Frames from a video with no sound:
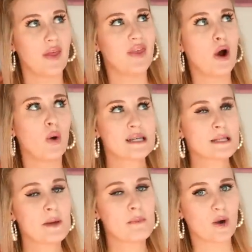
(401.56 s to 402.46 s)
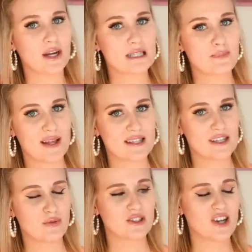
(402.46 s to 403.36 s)
they're always a bit more
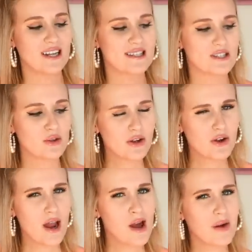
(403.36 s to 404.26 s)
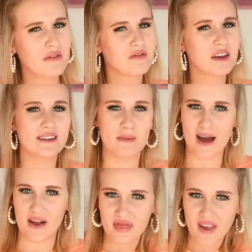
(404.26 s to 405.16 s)
expensive, which I still don't know how I feel
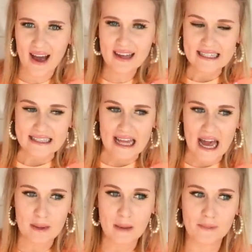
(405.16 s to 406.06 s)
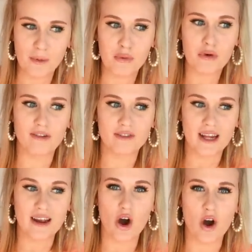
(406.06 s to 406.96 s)
about that, like people
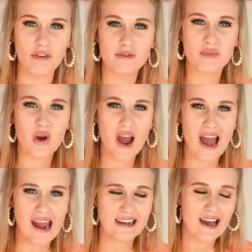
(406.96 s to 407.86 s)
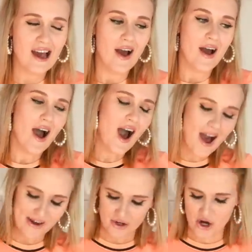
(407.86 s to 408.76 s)
profiting off Pride.
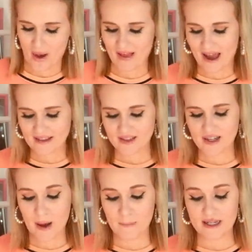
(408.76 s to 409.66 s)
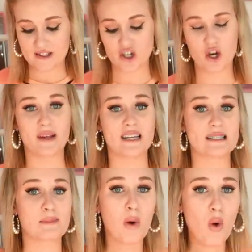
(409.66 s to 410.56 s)
I don't know. I like that the companies are showing their
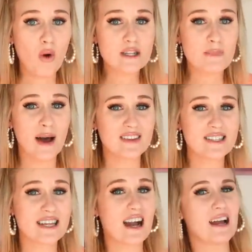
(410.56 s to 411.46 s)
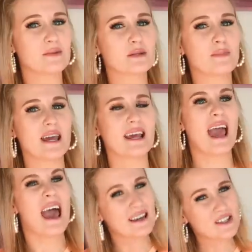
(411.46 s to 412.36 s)
support, but the items being
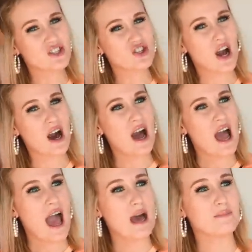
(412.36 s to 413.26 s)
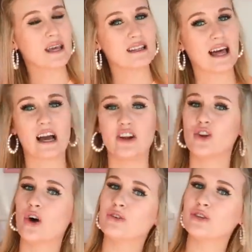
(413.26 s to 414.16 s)
extra and being like a
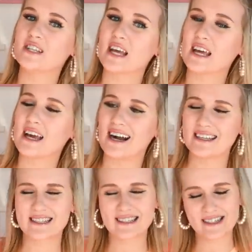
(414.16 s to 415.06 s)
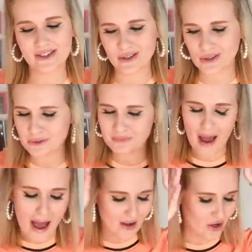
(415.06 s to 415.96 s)
novelty, I
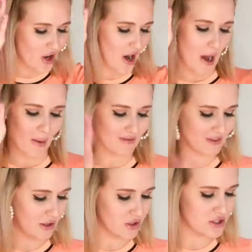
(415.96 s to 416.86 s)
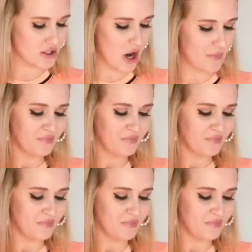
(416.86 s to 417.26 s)
don't know how I feel. So